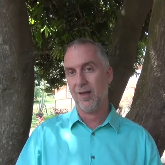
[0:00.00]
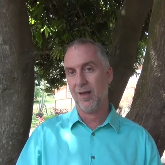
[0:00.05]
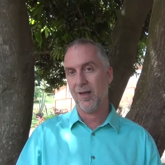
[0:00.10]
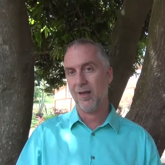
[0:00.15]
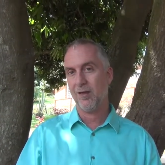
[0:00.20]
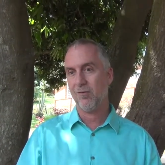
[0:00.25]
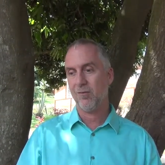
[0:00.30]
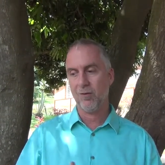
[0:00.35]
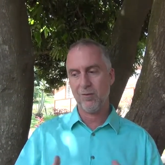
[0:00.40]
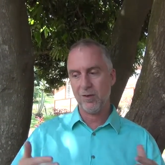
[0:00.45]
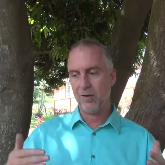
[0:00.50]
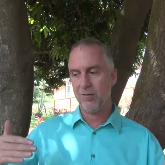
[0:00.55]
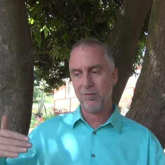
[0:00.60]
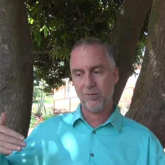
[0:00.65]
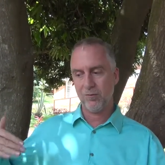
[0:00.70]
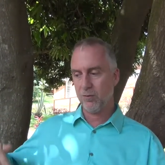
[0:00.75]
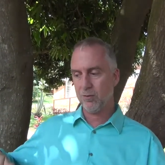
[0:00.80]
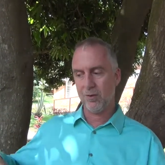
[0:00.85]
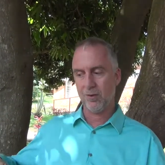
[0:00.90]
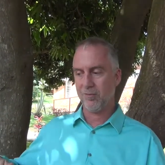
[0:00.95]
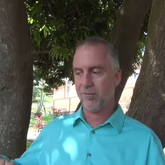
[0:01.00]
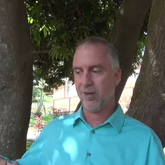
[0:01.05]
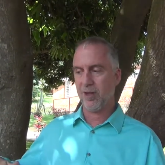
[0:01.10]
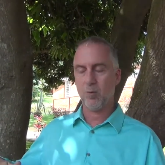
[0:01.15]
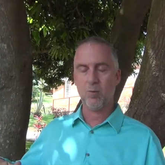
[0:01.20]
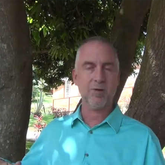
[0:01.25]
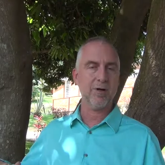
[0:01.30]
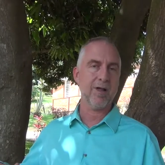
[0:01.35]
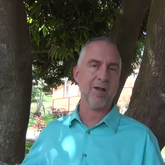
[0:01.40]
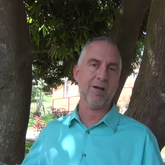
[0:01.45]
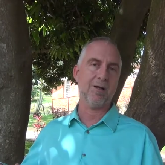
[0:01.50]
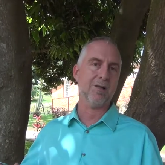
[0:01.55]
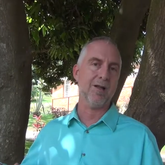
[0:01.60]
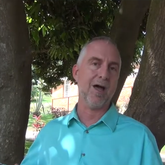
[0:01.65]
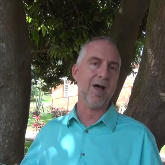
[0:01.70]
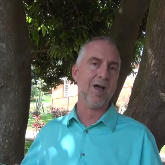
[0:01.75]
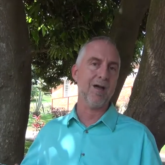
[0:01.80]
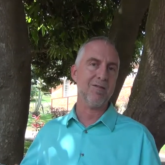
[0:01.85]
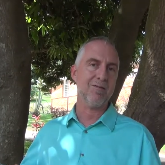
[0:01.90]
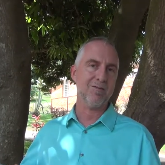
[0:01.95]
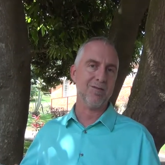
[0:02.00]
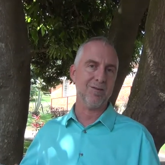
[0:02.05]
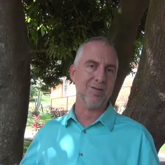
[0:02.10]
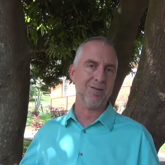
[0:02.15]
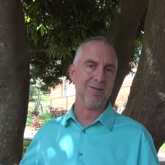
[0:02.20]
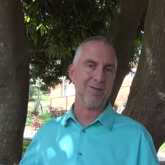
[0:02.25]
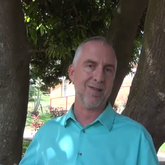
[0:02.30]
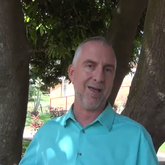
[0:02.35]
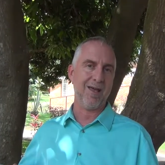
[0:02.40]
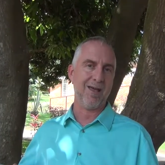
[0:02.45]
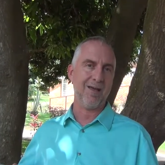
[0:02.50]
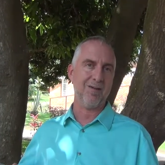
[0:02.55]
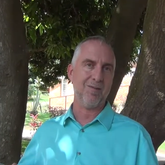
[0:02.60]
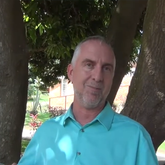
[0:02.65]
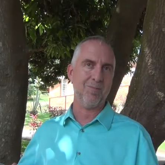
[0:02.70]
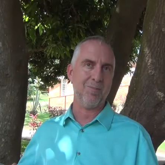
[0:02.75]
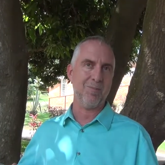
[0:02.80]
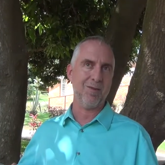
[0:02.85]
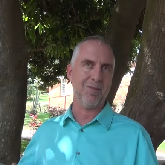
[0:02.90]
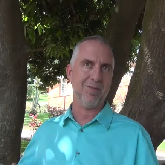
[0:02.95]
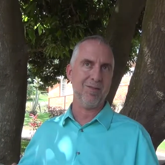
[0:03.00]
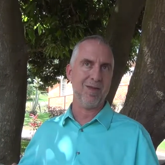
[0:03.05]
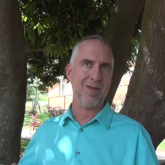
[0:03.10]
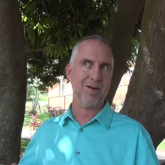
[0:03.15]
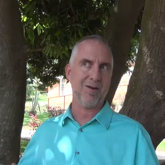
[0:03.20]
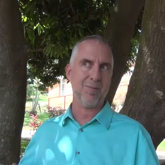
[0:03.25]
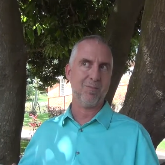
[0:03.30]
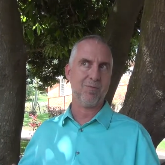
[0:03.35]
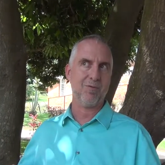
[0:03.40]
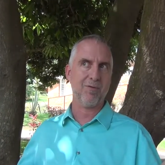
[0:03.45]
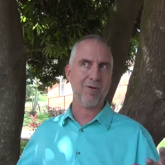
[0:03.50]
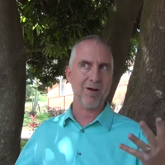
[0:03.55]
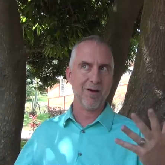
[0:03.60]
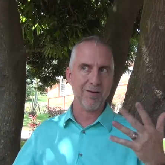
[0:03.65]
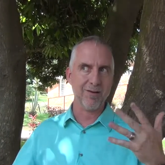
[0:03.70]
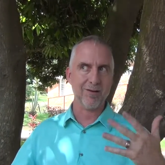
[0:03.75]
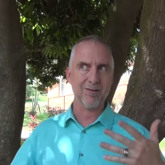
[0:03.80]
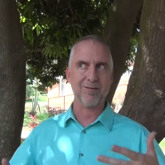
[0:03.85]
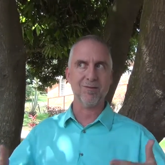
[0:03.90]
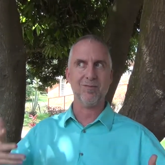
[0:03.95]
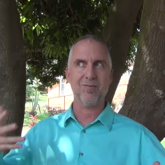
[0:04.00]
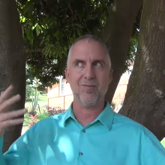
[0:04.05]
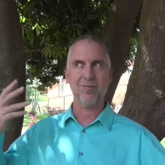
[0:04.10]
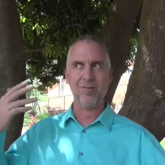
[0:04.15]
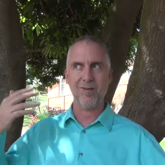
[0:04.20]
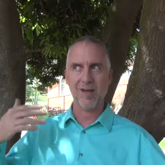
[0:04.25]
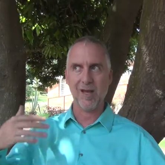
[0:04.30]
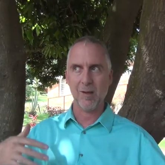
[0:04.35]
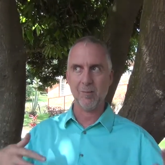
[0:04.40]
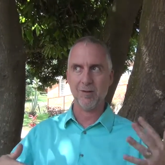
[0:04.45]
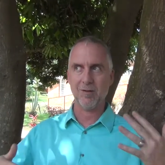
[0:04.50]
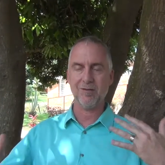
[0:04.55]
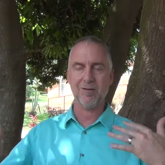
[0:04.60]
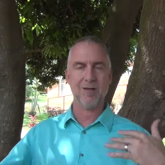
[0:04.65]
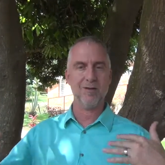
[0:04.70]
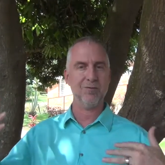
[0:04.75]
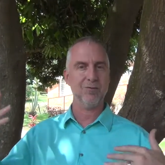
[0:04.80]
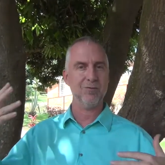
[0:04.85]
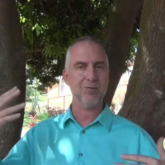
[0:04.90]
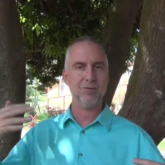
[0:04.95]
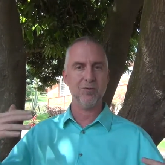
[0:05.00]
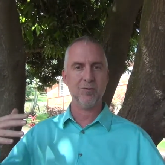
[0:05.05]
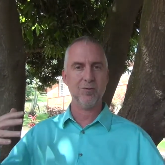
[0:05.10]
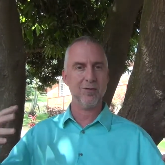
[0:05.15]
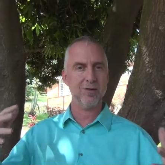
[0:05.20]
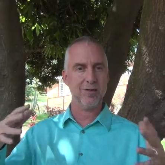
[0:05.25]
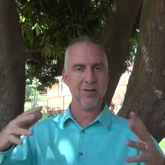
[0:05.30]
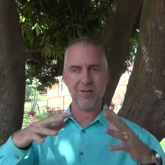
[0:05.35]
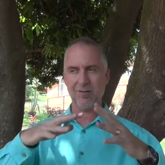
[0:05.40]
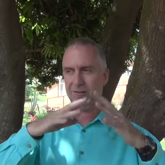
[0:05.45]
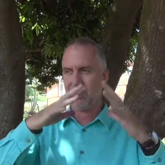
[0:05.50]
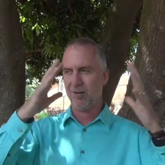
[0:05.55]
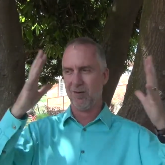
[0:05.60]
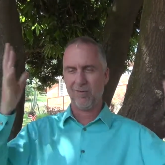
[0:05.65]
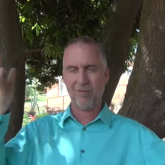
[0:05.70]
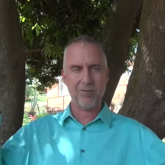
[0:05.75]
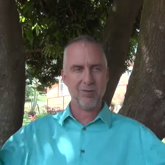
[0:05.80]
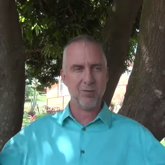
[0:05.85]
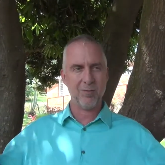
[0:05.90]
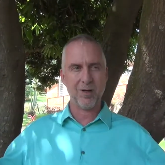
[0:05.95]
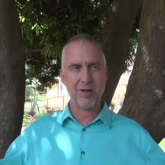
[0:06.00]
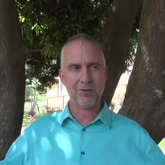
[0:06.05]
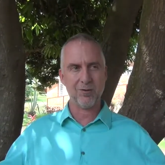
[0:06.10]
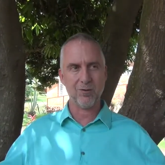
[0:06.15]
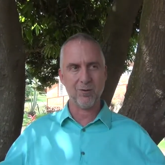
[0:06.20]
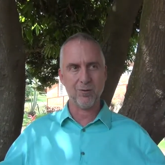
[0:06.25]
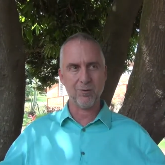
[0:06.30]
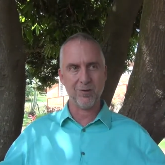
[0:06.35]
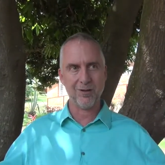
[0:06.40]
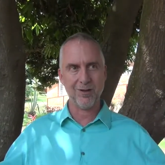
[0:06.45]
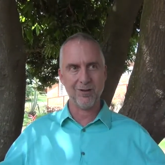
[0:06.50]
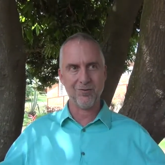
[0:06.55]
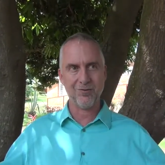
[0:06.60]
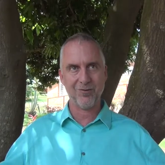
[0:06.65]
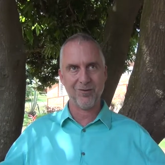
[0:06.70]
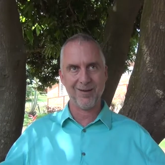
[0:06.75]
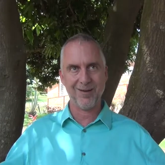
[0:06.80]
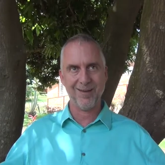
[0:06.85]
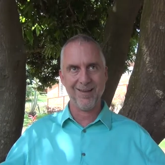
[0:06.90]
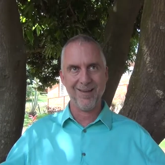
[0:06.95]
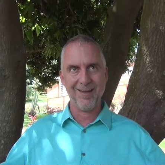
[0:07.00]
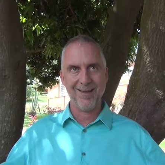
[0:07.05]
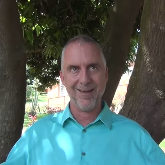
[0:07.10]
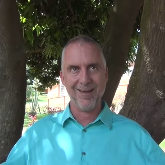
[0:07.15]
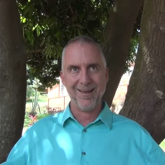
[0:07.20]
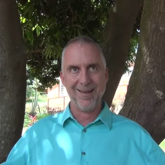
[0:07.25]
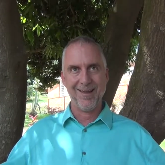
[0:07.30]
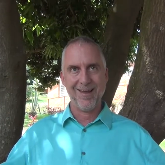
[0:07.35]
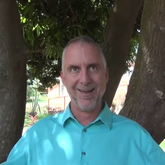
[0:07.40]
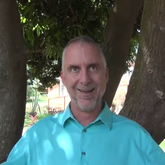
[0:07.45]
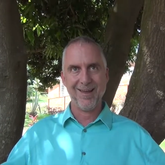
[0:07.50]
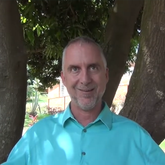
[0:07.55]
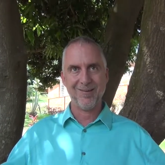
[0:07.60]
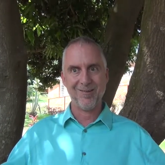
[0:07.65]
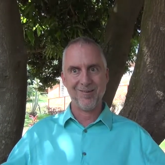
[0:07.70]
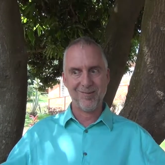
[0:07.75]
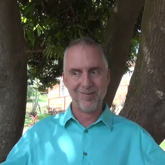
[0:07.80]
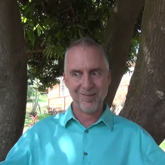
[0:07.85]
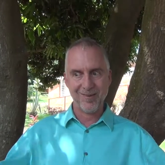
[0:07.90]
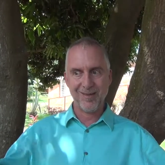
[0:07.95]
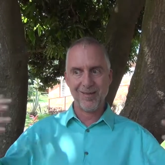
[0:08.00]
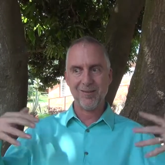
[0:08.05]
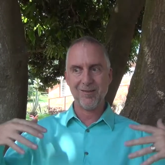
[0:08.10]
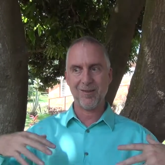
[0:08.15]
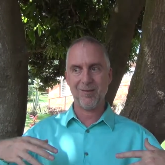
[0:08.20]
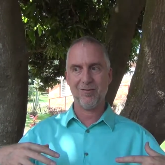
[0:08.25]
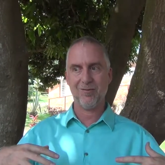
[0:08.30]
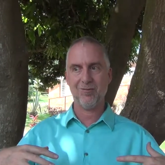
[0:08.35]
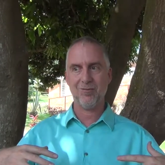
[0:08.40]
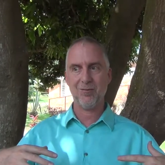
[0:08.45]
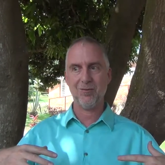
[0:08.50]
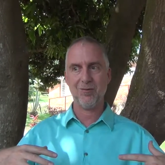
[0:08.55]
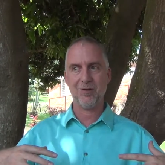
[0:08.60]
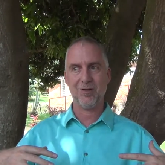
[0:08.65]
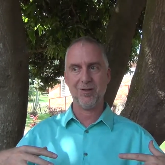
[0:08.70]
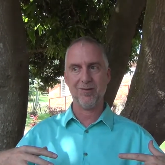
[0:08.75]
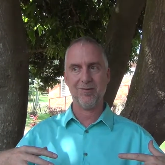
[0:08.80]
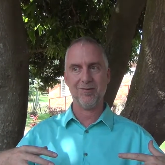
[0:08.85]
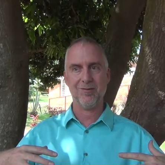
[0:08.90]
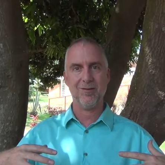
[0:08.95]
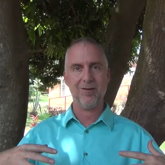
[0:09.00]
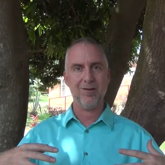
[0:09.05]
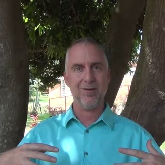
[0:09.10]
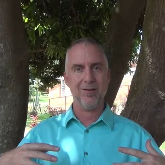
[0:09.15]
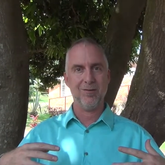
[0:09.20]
And so these students, they were not alive during that, but they are products of families that have endured. It's throughout the whole country. And to see these students,